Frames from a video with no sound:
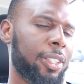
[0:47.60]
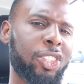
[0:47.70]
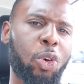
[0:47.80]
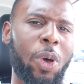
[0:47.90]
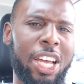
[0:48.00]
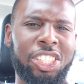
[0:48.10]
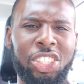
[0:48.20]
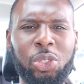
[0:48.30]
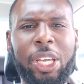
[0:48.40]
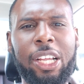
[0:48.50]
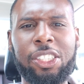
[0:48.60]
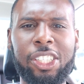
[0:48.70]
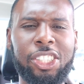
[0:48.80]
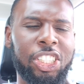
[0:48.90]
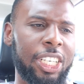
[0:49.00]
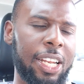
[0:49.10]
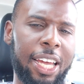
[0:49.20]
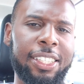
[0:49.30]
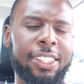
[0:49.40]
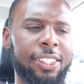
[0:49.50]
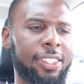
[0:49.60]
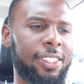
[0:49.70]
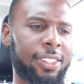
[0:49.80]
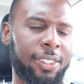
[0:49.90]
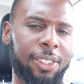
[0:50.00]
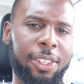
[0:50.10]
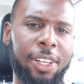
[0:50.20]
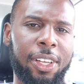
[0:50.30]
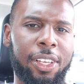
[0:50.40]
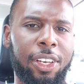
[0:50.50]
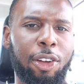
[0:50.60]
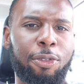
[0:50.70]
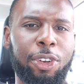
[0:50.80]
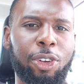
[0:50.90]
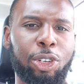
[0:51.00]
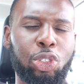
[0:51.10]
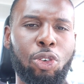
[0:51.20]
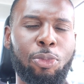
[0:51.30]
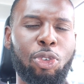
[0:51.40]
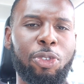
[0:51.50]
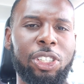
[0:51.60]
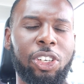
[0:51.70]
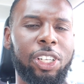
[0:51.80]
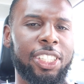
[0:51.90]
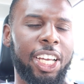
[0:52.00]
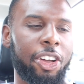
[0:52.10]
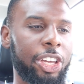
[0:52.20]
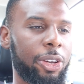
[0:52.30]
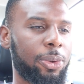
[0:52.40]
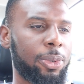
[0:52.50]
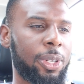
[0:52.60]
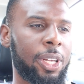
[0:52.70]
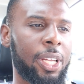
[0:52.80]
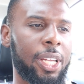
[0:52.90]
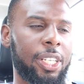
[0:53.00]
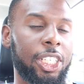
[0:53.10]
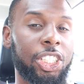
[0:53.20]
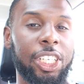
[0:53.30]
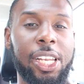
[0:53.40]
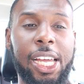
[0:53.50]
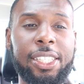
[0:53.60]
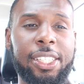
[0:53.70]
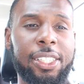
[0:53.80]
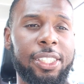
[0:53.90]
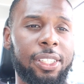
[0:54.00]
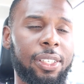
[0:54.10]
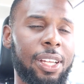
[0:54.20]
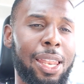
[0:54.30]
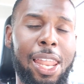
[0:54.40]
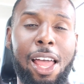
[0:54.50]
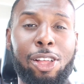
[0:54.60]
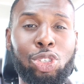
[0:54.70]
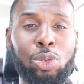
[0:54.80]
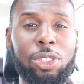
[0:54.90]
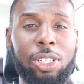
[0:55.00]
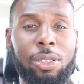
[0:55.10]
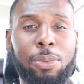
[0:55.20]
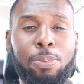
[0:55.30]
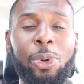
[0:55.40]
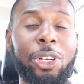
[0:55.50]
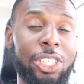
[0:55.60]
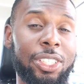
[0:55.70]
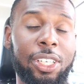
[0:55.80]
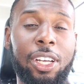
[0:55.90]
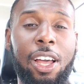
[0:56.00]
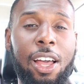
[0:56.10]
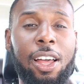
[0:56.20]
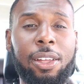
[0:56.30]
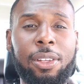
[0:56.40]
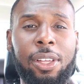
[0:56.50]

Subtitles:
So why should you get your G license? For those who are moving to Ontario, the G license allows you to purchase a car.